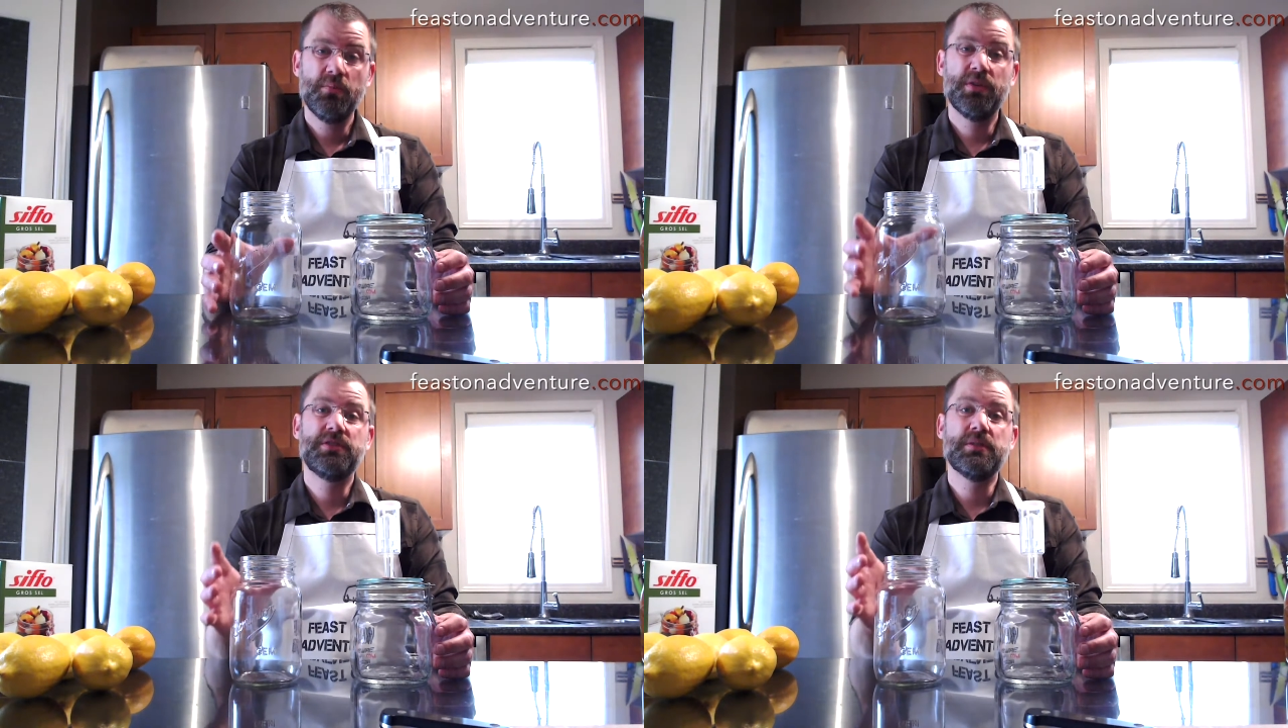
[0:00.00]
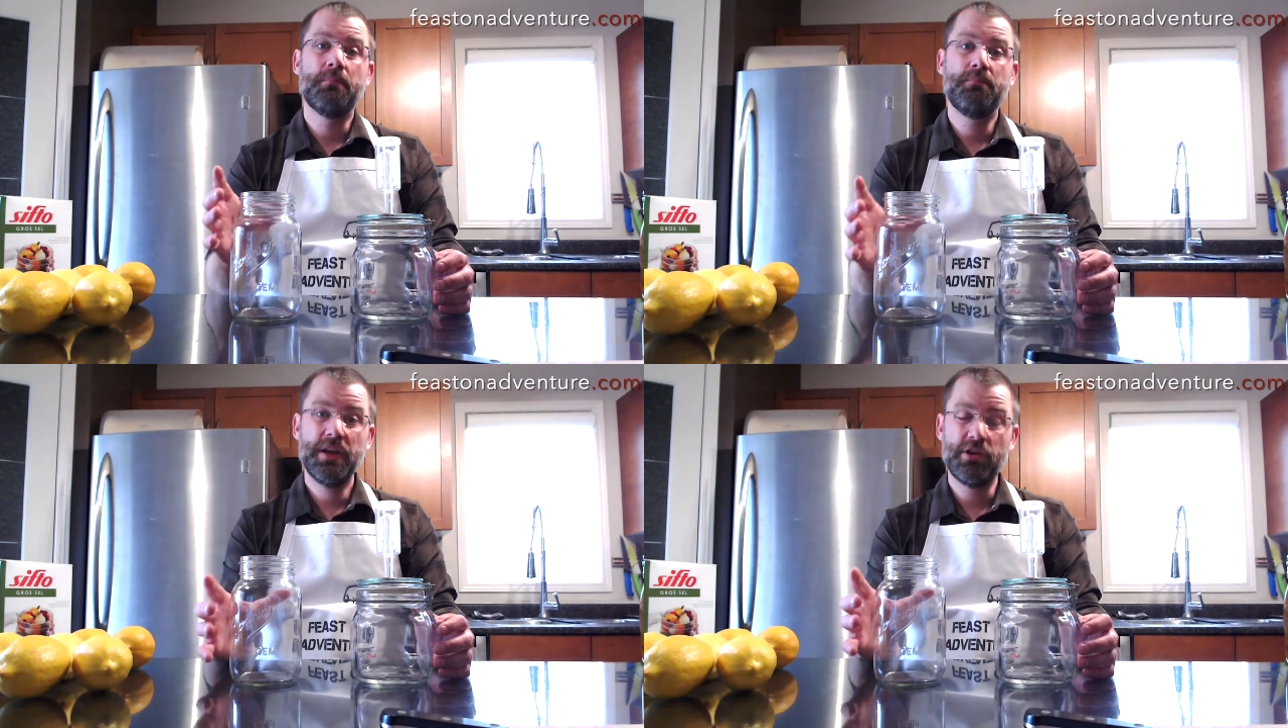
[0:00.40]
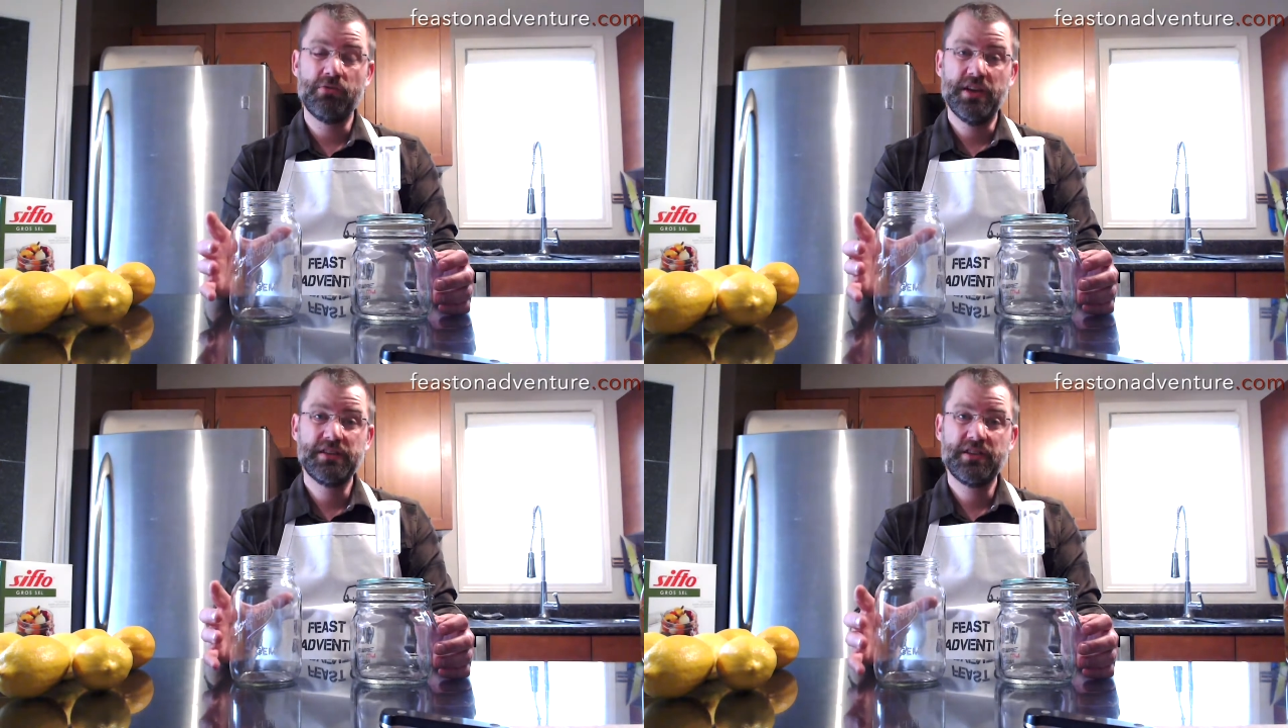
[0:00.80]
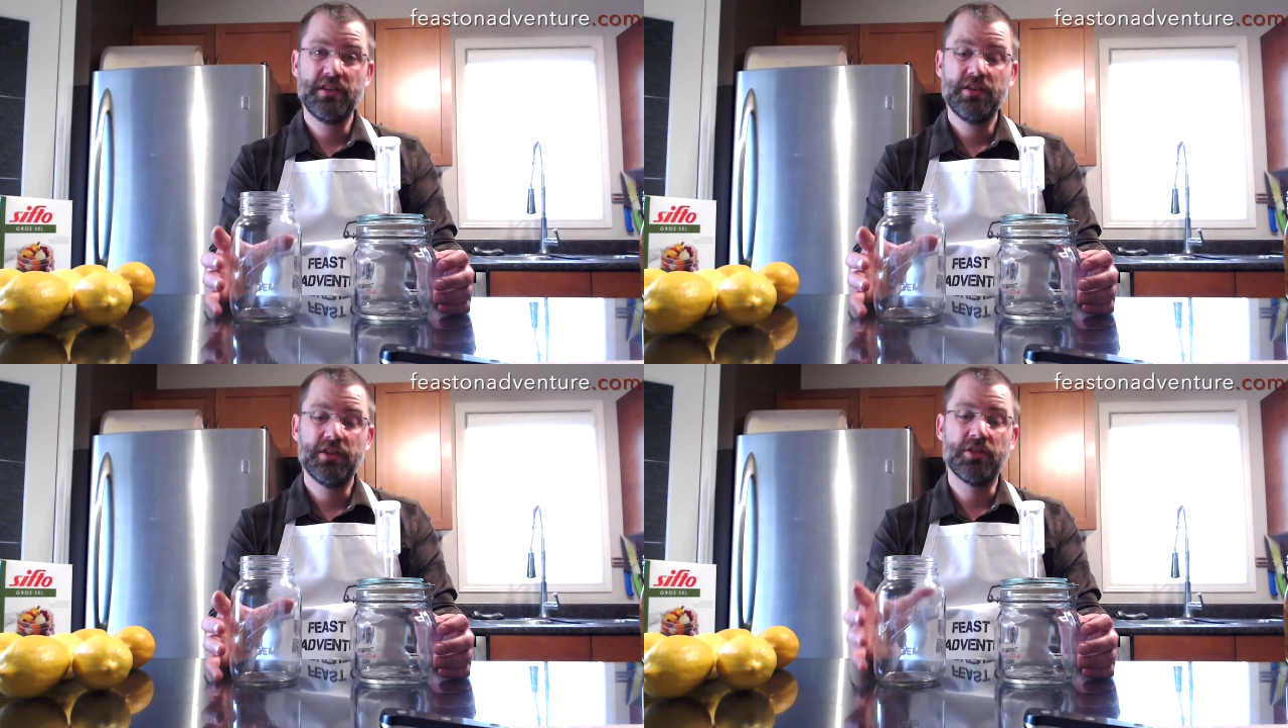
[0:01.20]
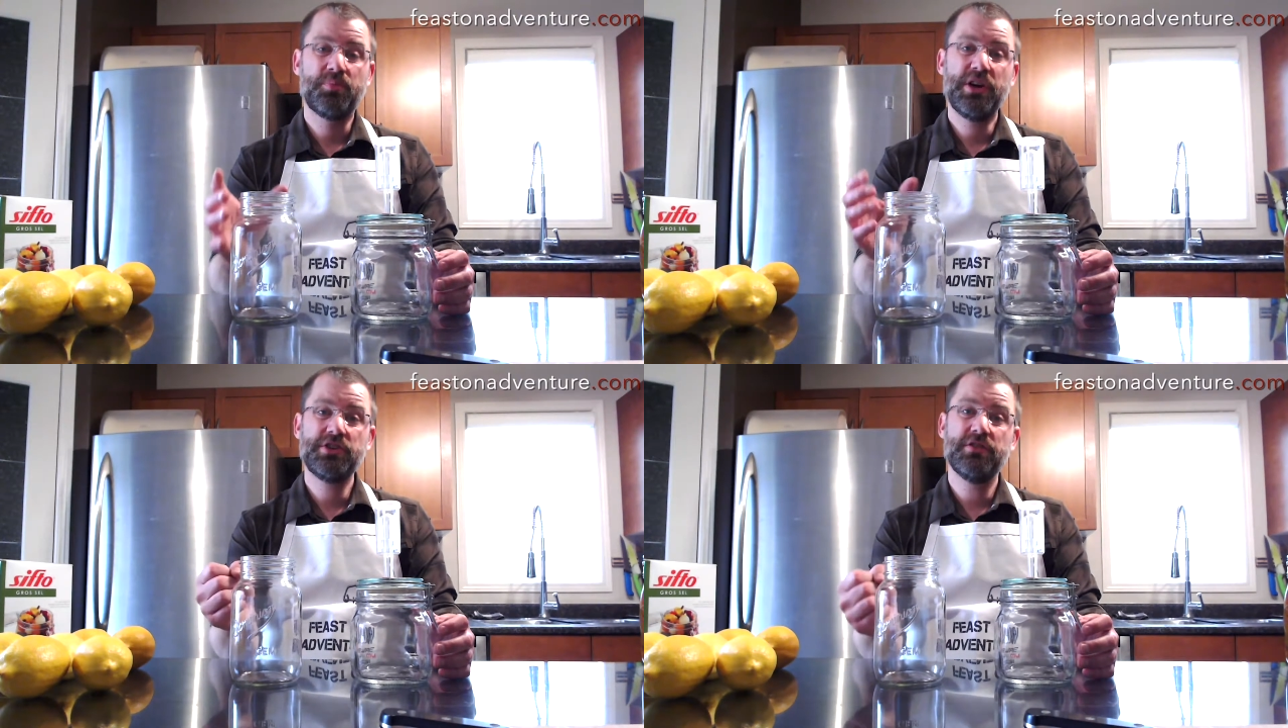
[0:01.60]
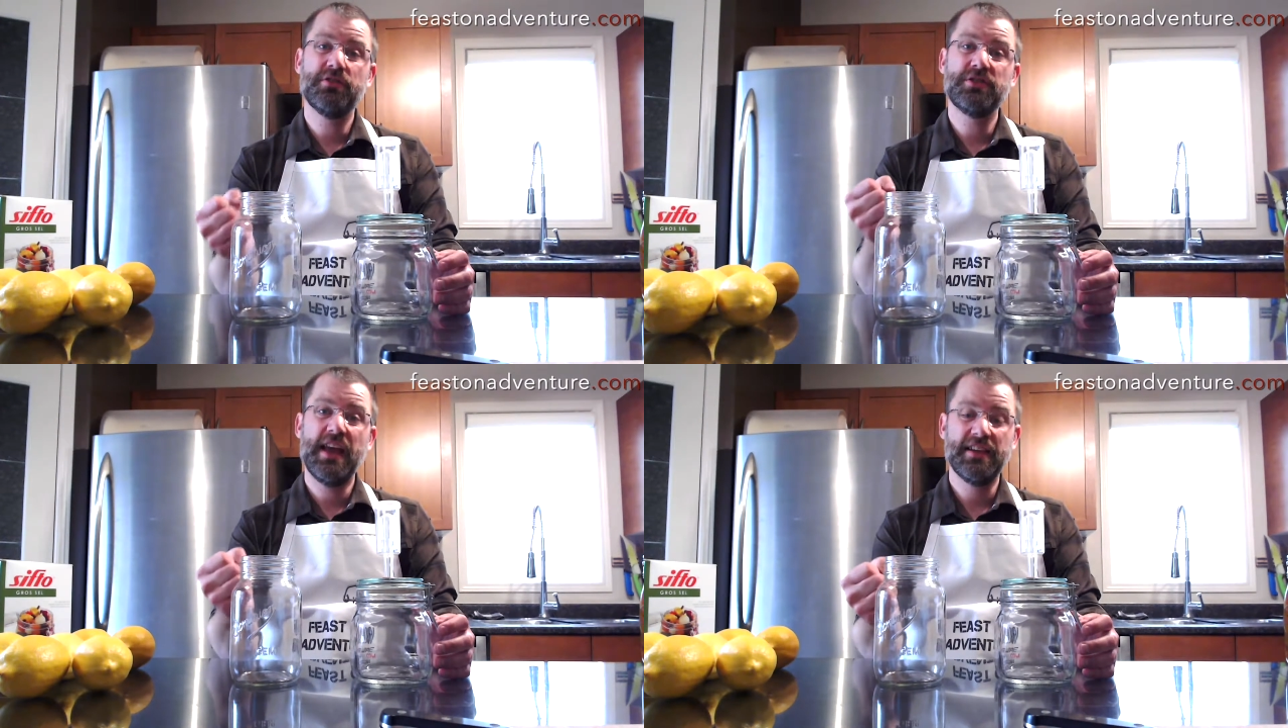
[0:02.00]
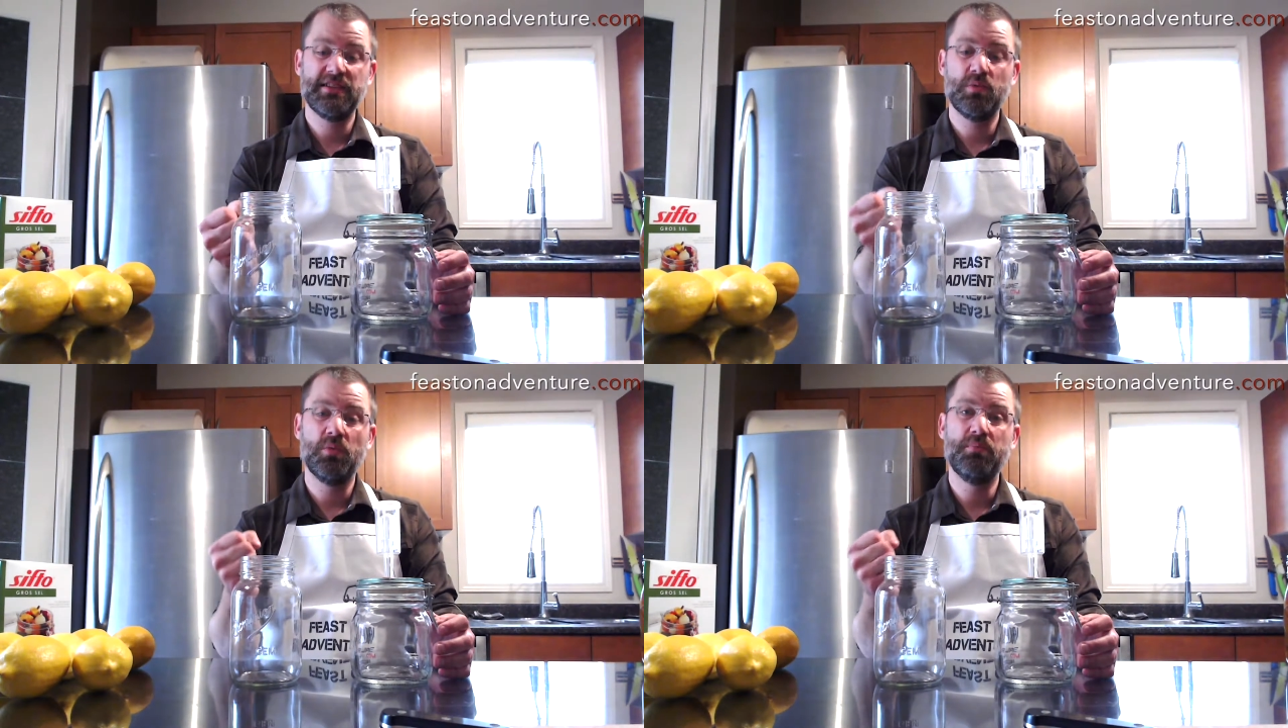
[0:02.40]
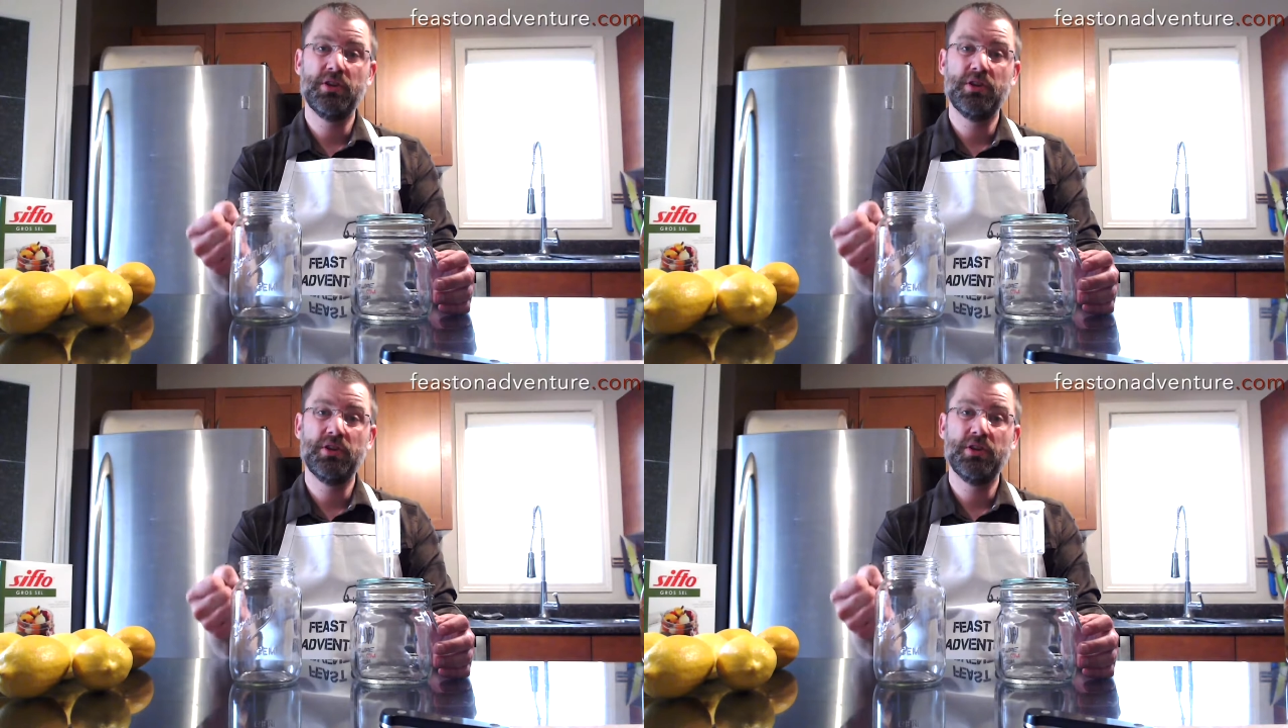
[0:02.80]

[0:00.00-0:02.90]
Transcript: but there's a bigger risk that the pressure of those gases will